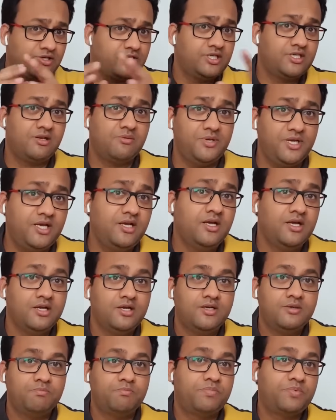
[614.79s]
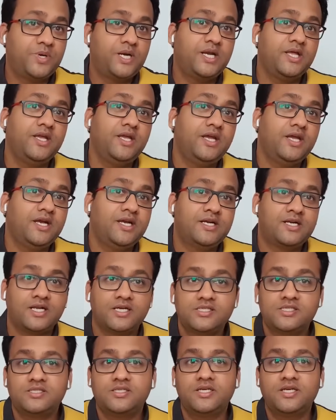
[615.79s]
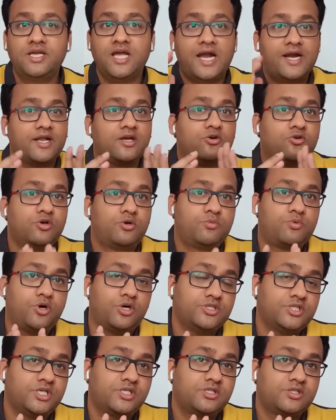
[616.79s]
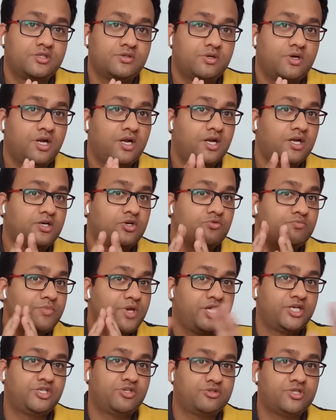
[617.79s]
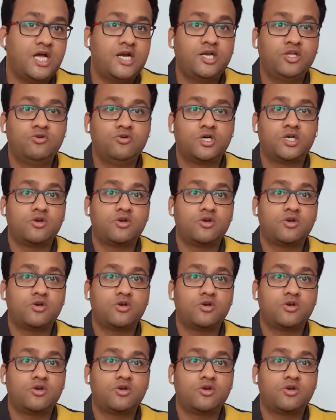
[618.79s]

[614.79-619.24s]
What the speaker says: So it will be pretty interesting and a good project to make sure that